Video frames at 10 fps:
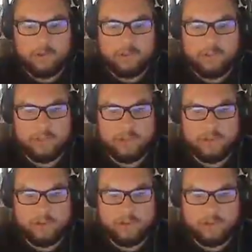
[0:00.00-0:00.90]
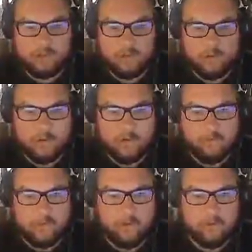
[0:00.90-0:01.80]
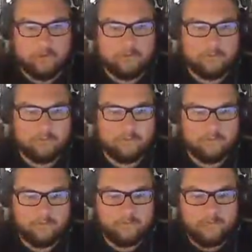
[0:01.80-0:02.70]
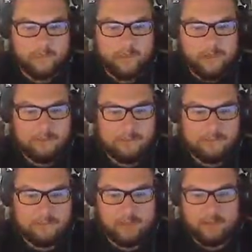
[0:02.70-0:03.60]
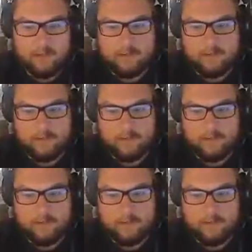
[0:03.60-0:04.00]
shit, there are 2 of you. And I'm stuck.